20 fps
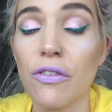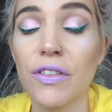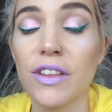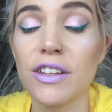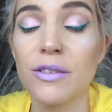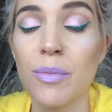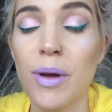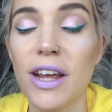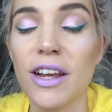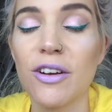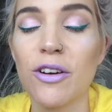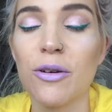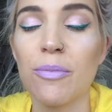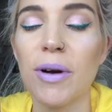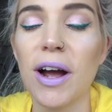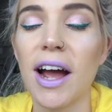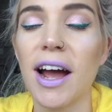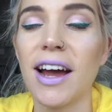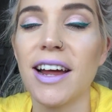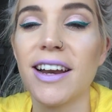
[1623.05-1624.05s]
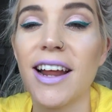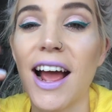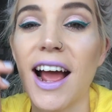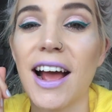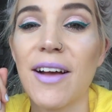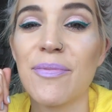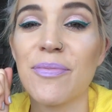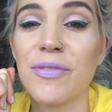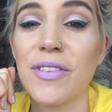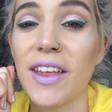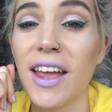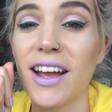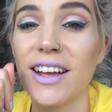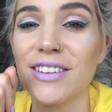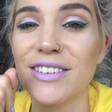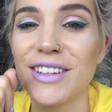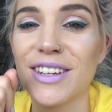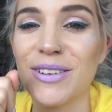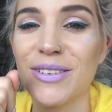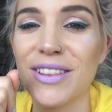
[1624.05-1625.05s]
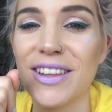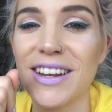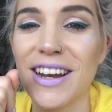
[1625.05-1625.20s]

off this makeup and I'll see